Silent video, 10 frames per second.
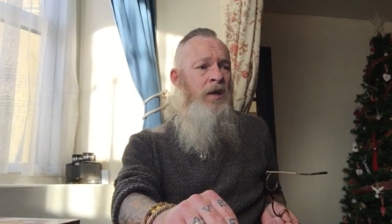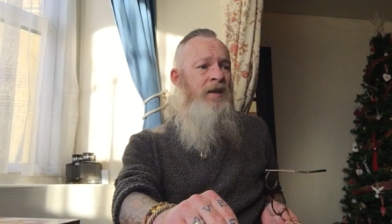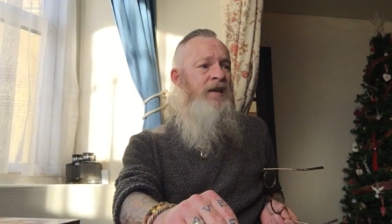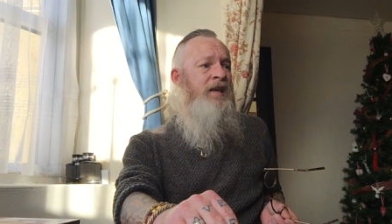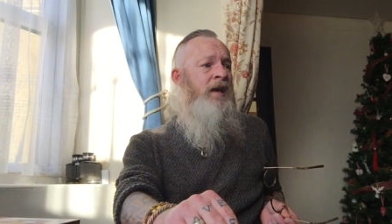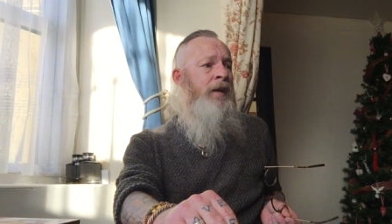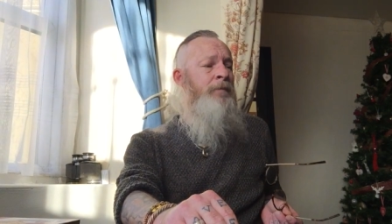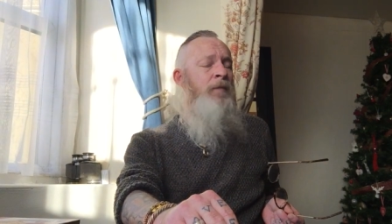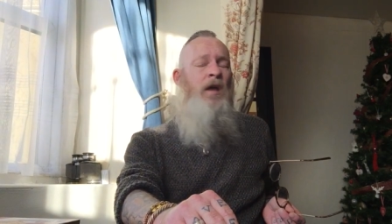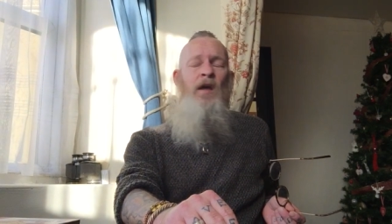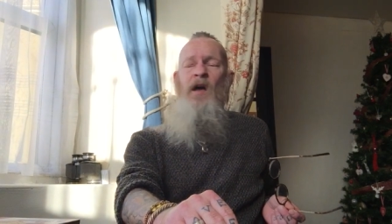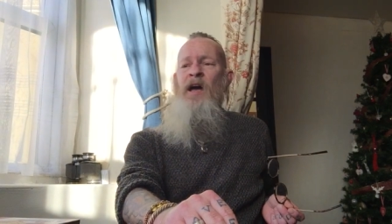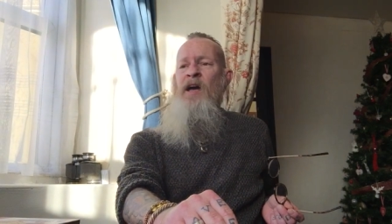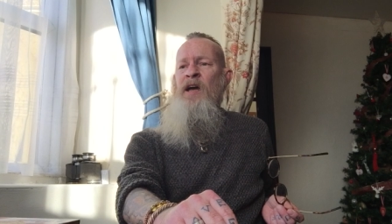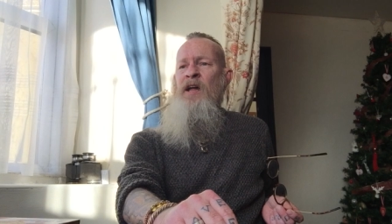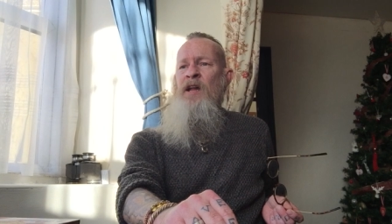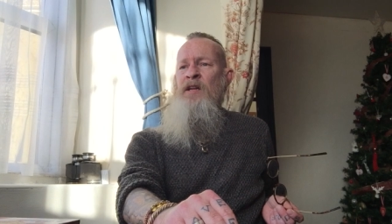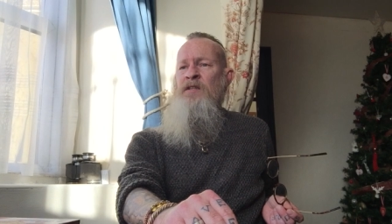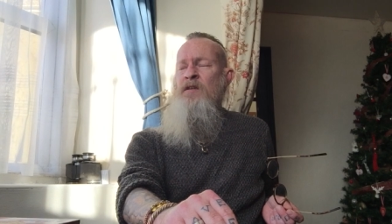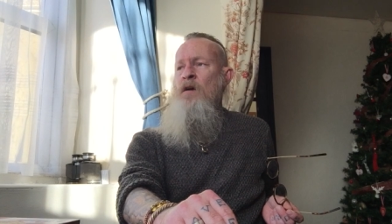Yeah,
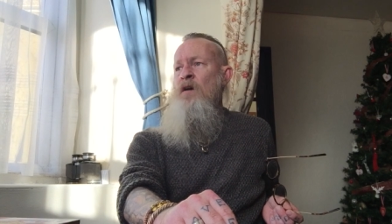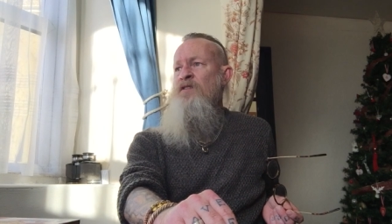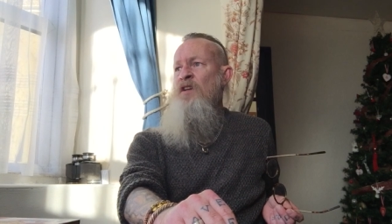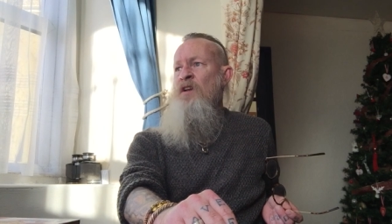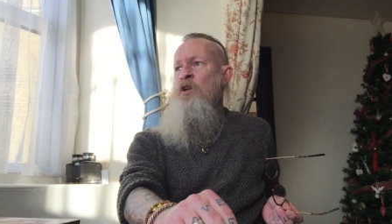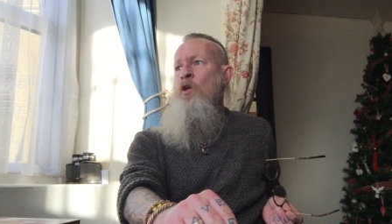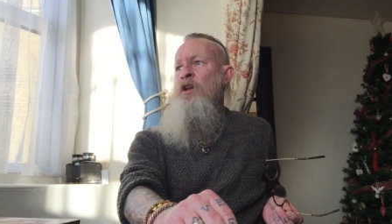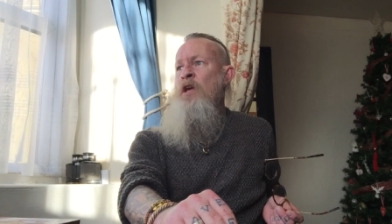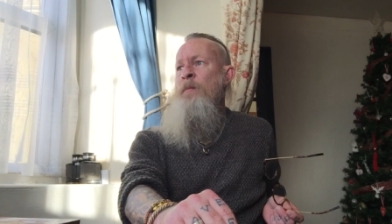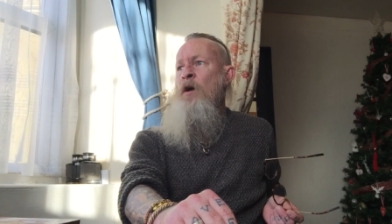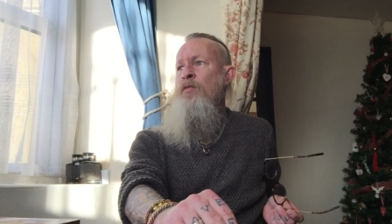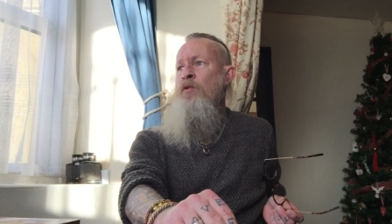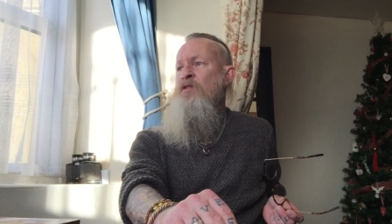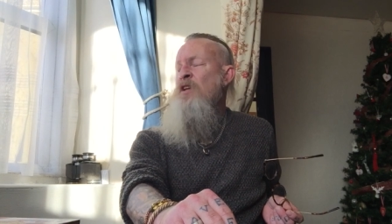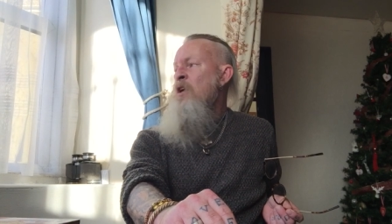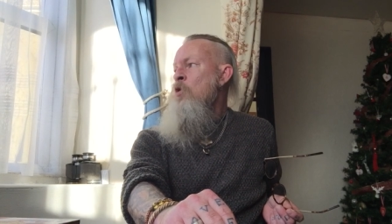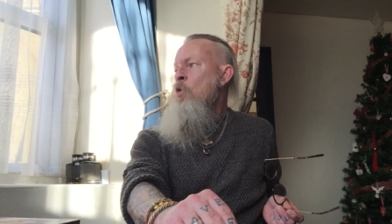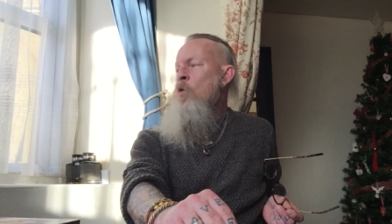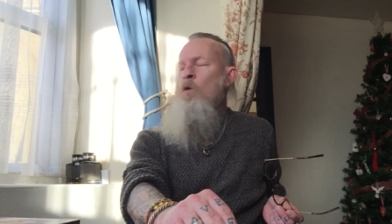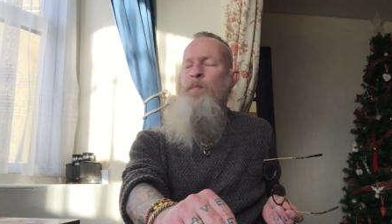and I suddenly got an email through saying
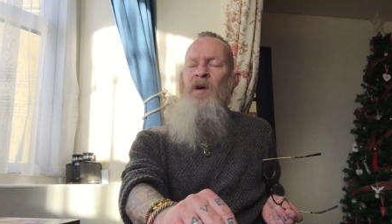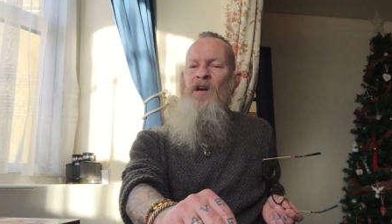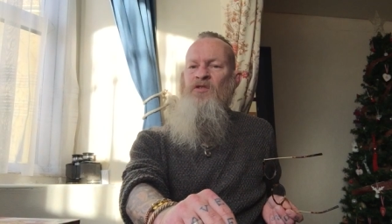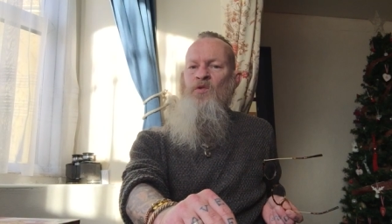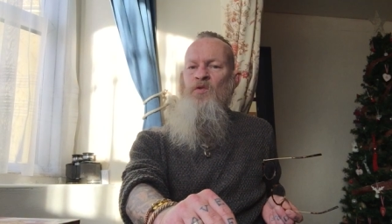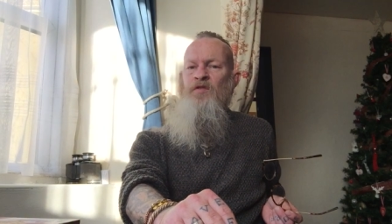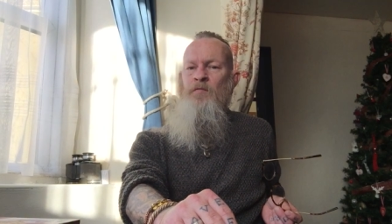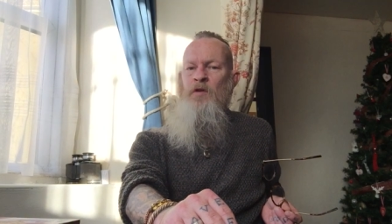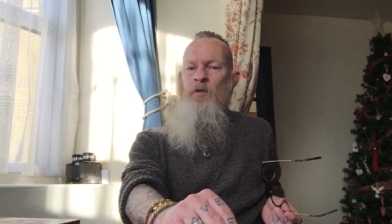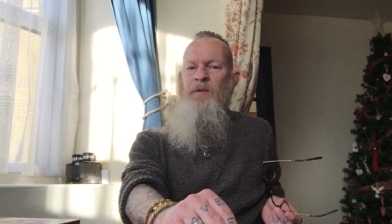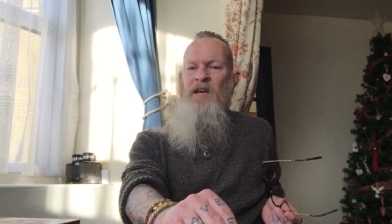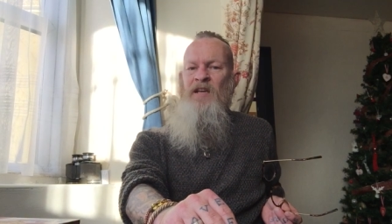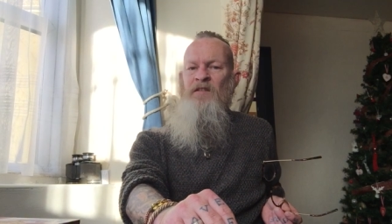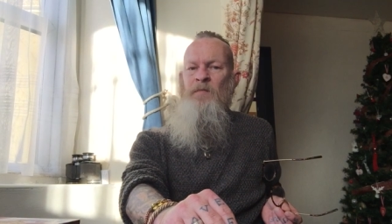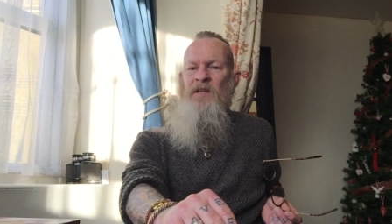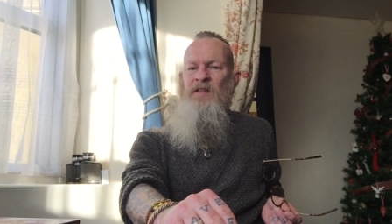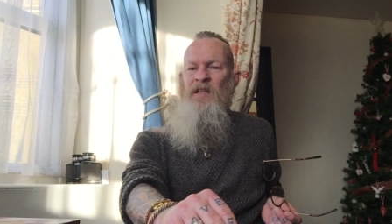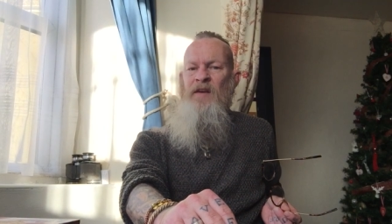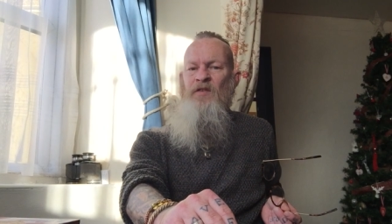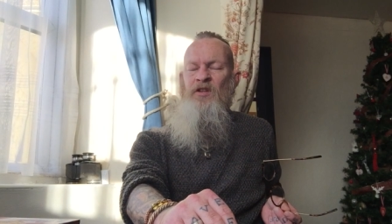your parcels from UPS have been
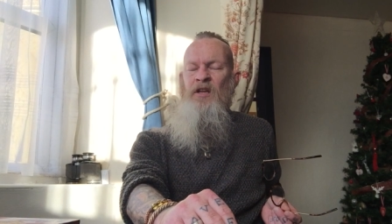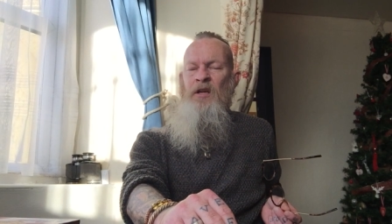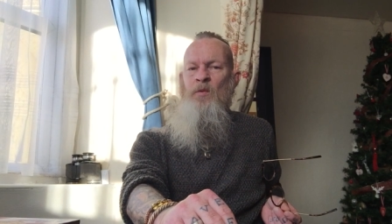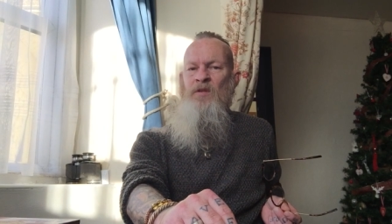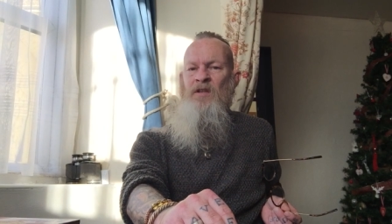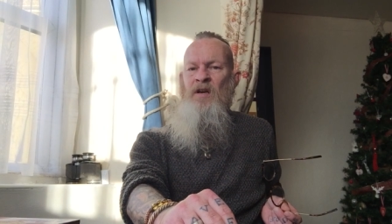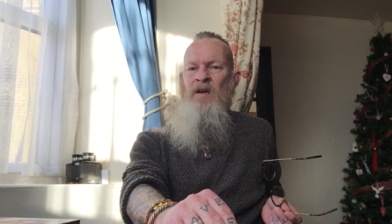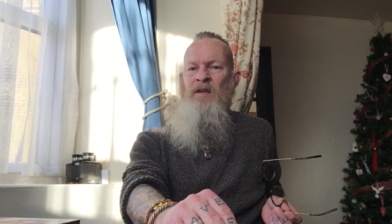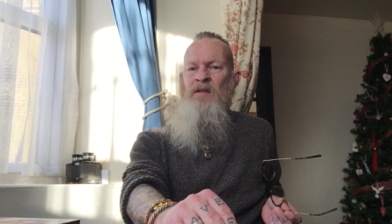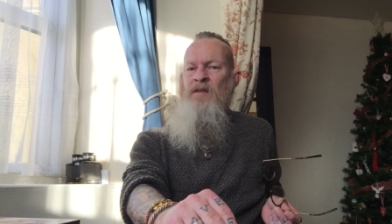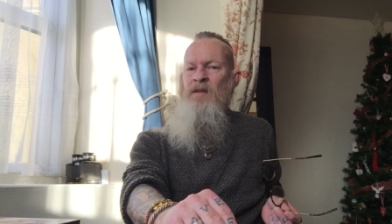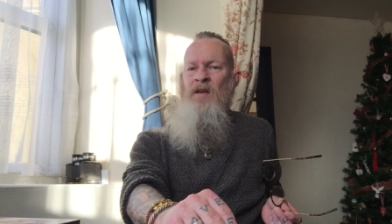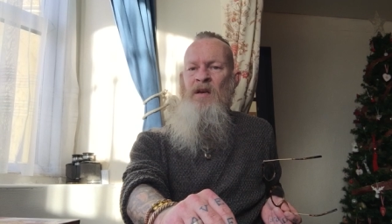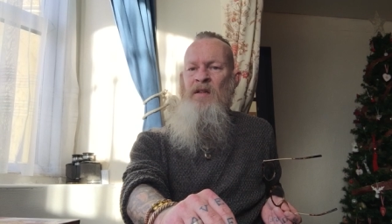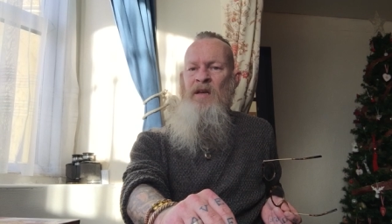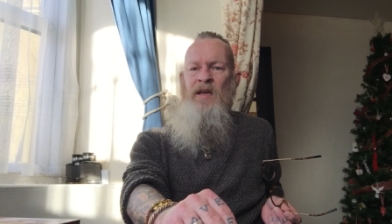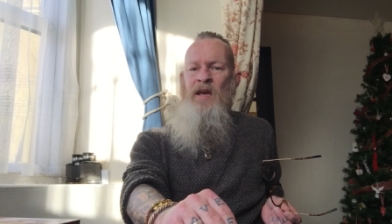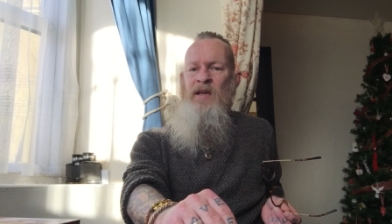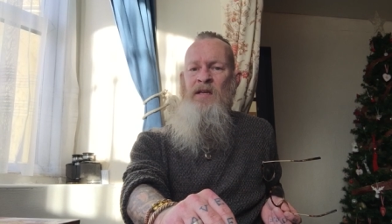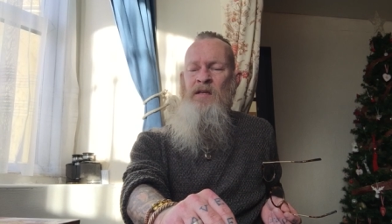delivered, and it was like, no, they
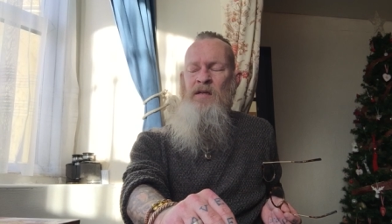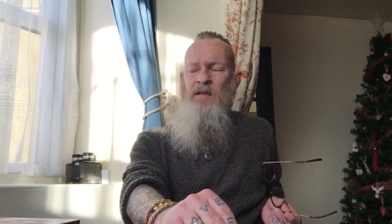ain't.